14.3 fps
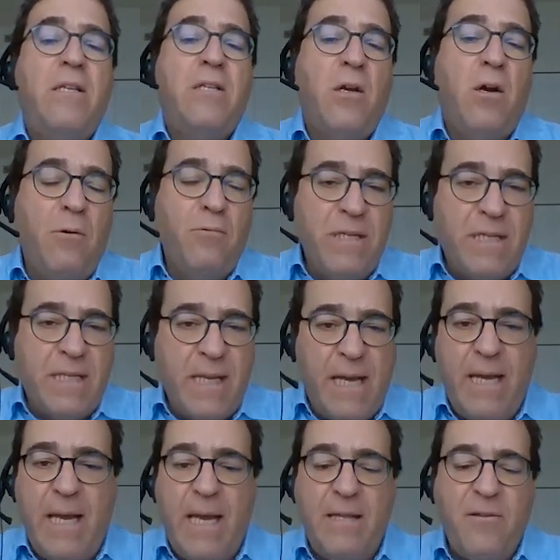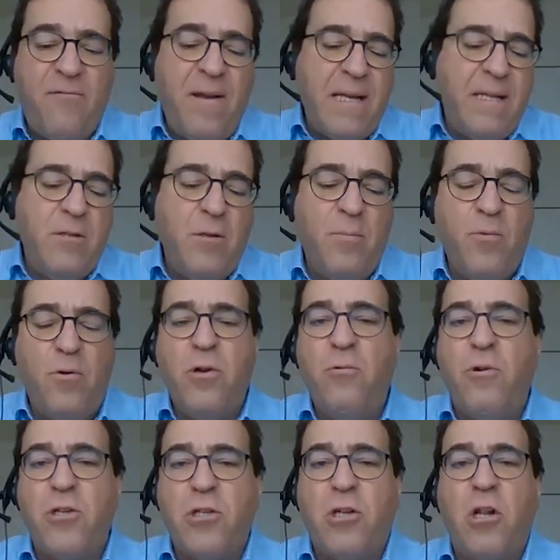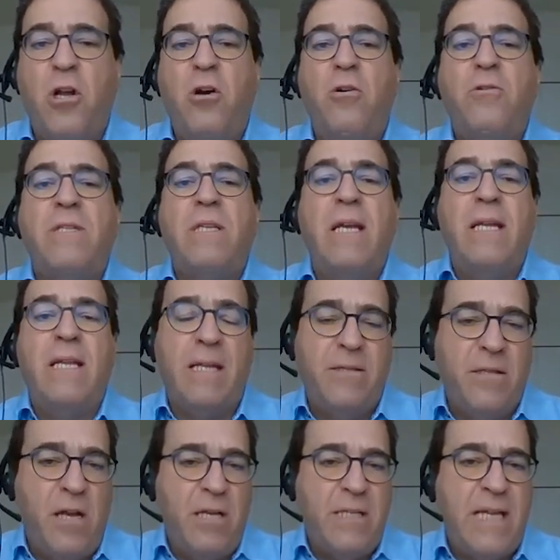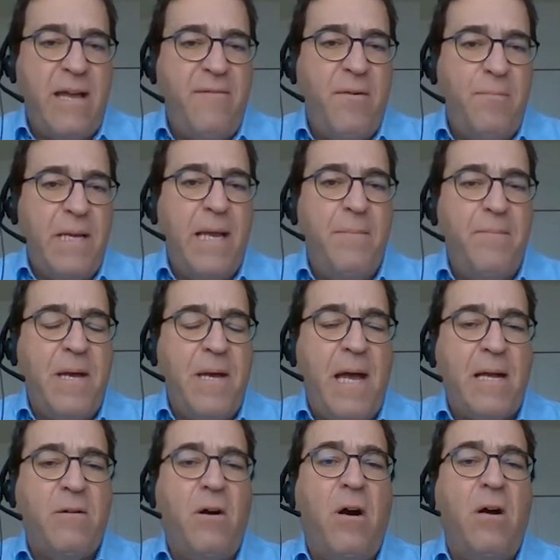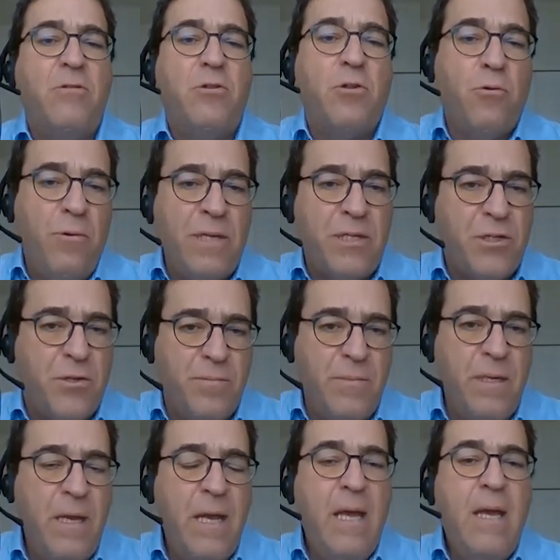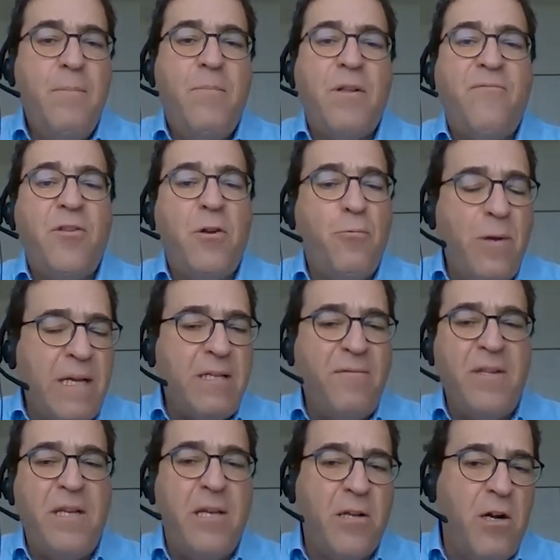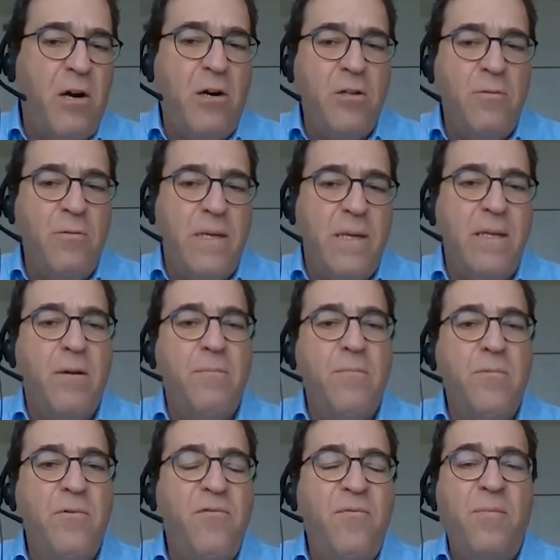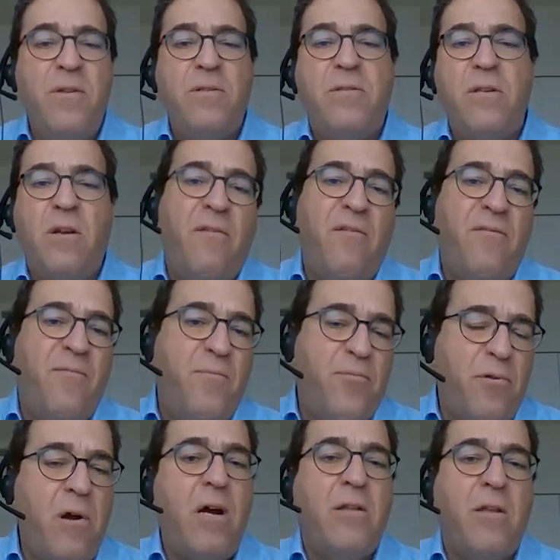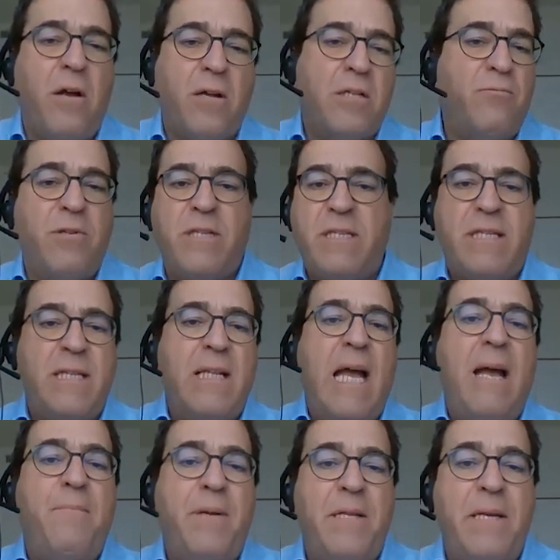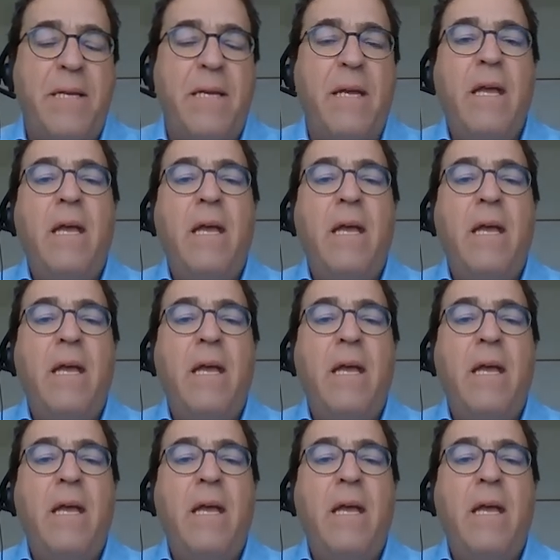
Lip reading: So I would say, and the fact that the border was closed, it does have a big impact on tourism. But for the rest of the economy, the movement of products was still happening.